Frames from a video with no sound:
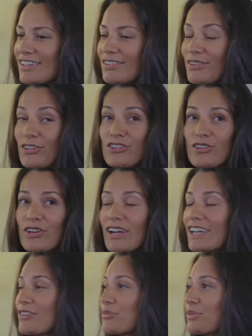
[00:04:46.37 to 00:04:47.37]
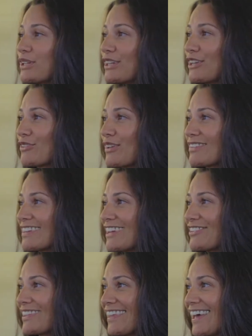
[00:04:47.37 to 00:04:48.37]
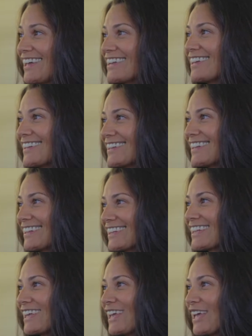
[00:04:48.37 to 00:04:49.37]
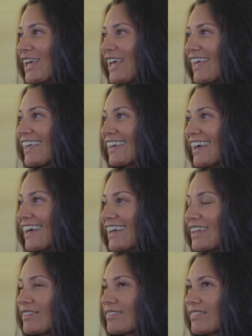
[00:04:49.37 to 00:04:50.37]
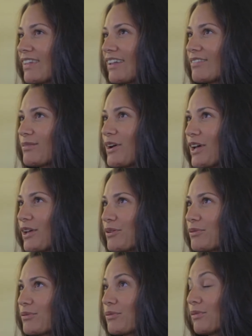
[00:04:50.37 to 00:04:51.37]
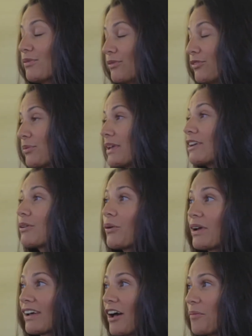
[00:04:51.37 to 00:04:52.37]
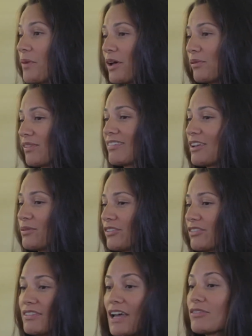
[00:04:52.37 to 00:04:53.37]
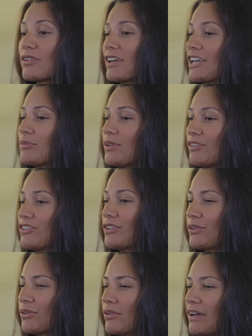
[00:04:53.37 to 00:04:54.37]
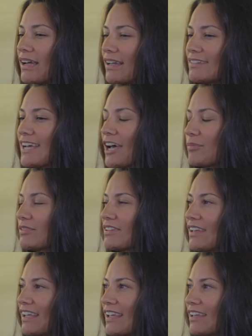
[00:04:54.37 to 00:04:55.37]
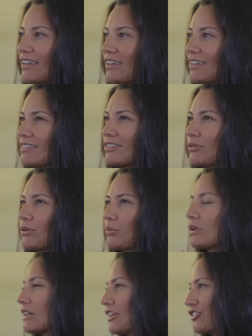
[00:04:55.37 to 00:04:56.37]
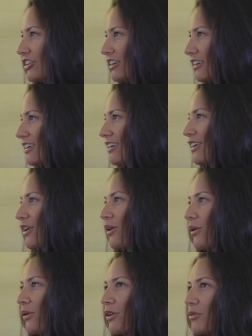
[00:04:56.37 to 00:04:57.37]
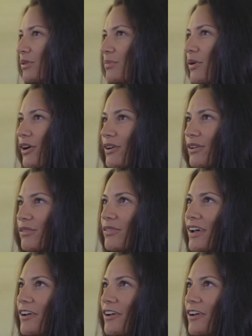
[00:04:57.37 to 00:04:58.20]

For sure, I completely resonate with that. Yeah. Yeah, and so that's why, for me growing up, I was never able to adapt to a religion or be part of